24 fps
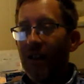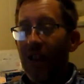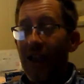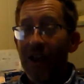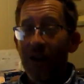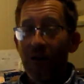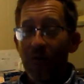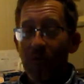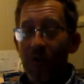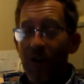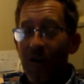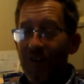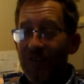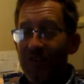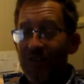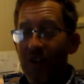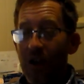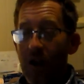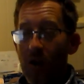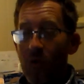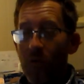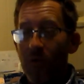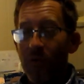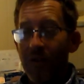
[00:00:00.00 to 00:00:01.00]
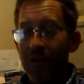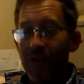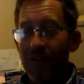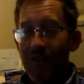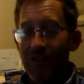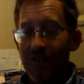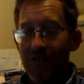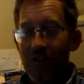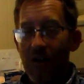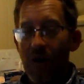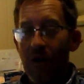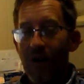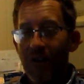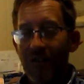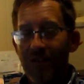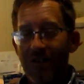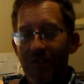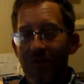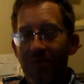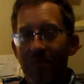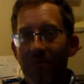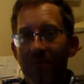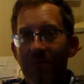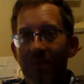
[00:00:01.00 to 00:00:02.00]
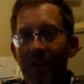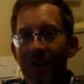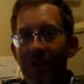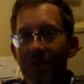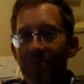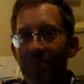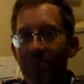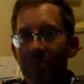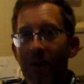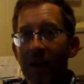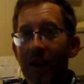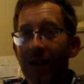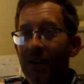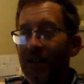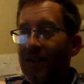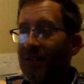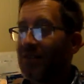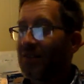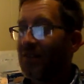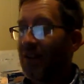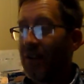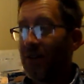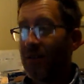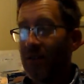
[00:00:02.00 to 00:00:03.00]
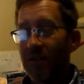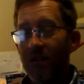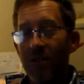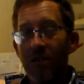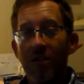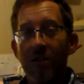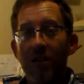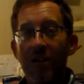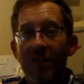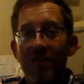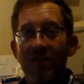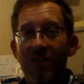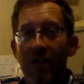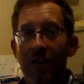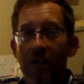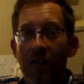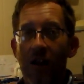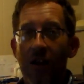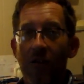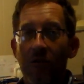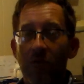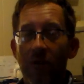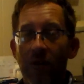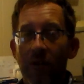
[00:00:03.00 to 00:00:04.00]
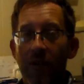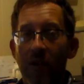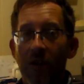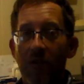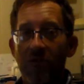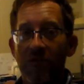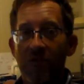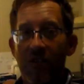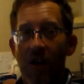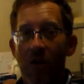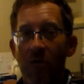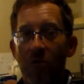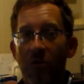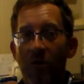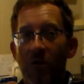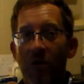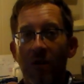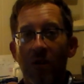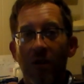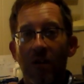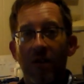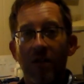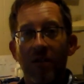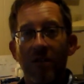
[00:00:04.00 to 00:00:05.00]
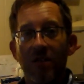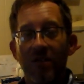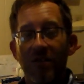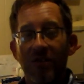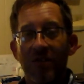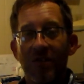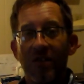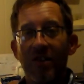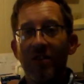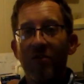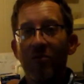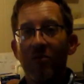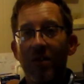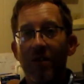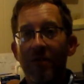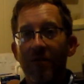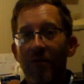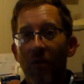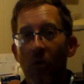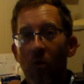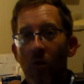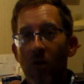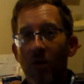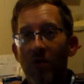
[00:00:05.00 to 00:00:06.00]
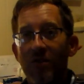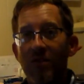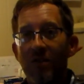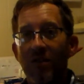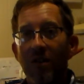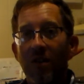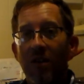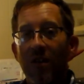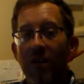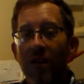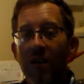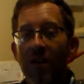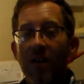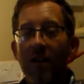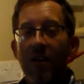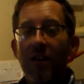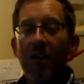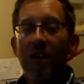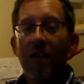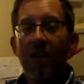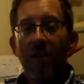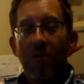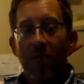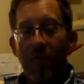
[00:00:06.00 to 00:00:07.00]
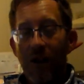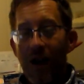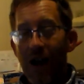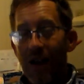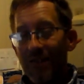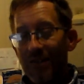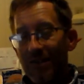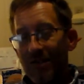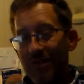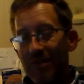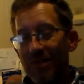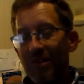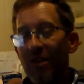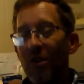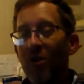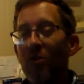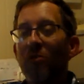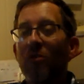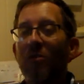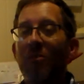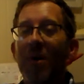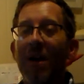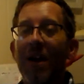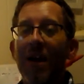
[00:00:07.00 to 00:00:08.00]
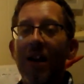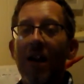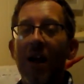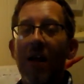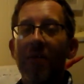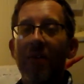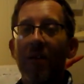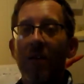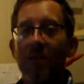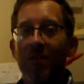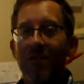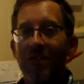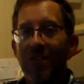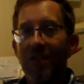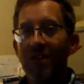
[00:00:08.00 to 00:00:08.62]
you had a rust hole in the exhaust, and it sounded good. It sounded like one of those older Z24s. When I was in school, man, I thought a